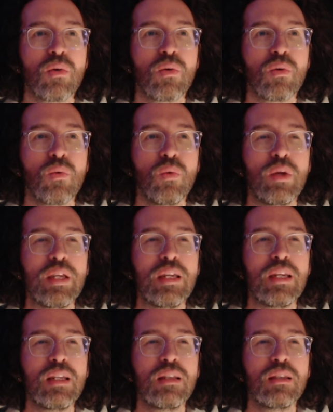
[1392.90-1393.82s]
We
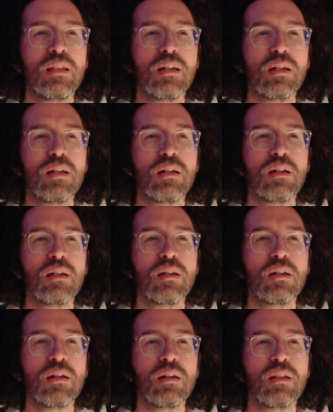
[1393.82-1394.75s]
need
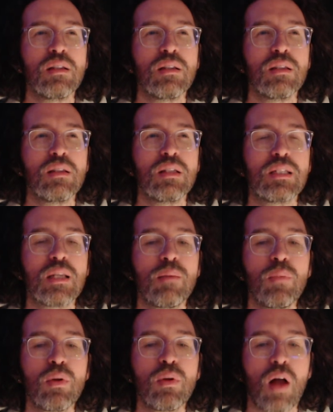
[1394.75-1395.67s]
the
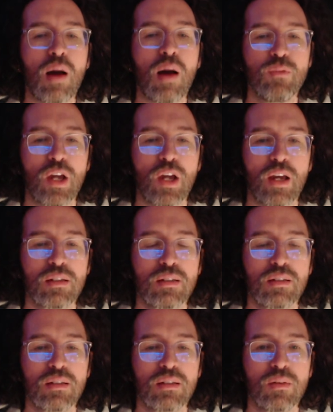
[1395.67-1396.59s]
symbol
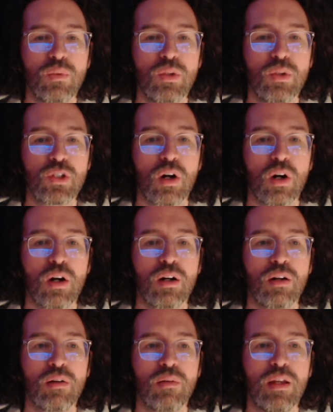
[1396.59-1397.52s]
objects, which
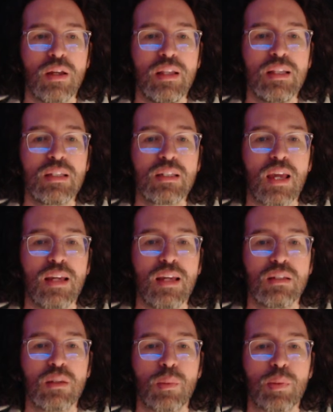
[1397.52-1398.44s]
are in this
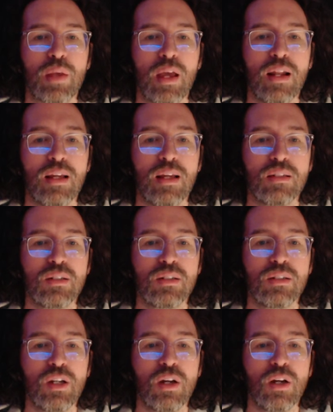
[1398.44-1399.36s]
case the planets,
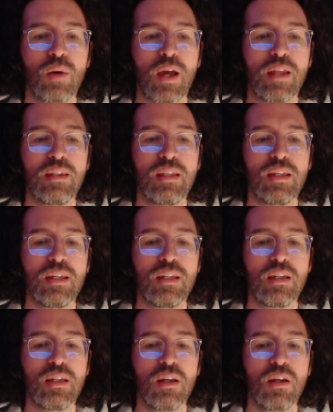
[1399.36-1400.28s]
and
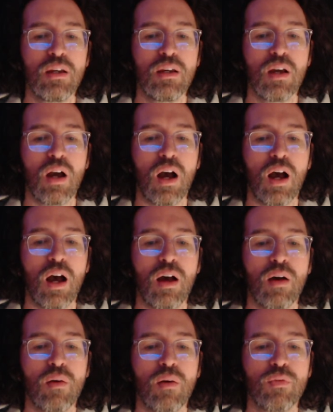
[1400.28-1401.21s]
the
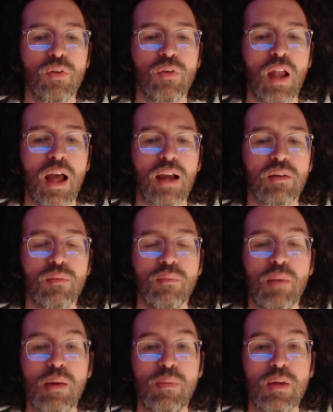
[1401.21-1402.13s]
for lack,
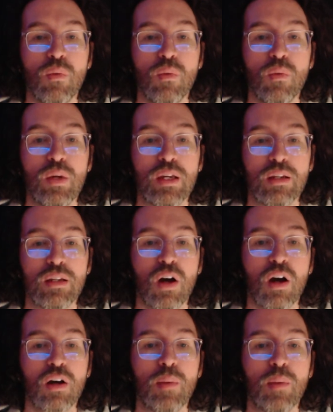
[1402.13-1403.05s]
maybe we can
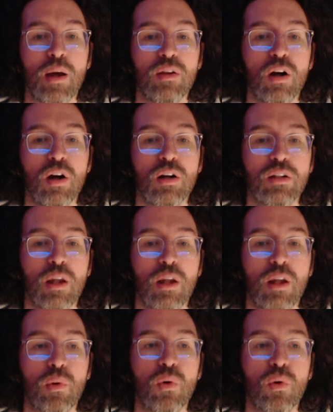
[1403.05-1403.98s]
talk about the
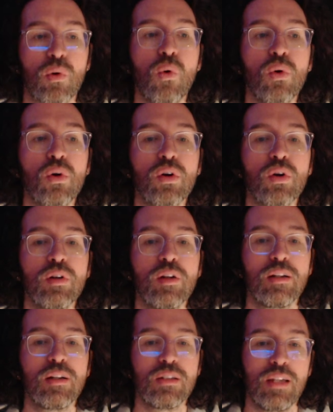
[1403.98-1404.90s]
archetypal core
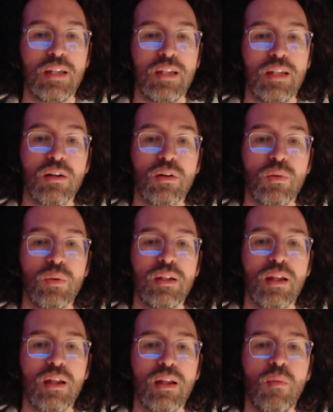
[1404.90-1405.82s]
that is there
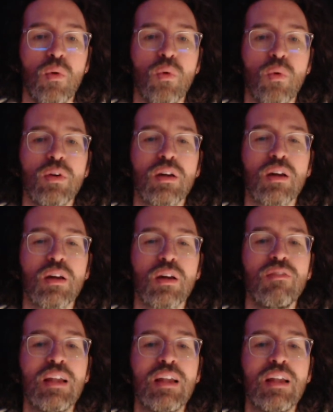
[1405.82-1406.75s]
with them, or the
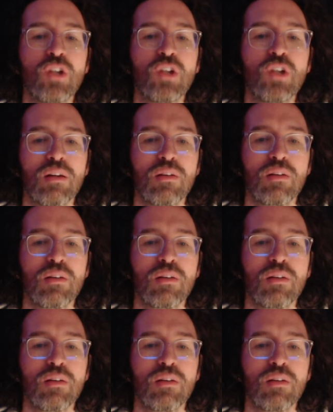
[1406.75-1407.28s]
convention.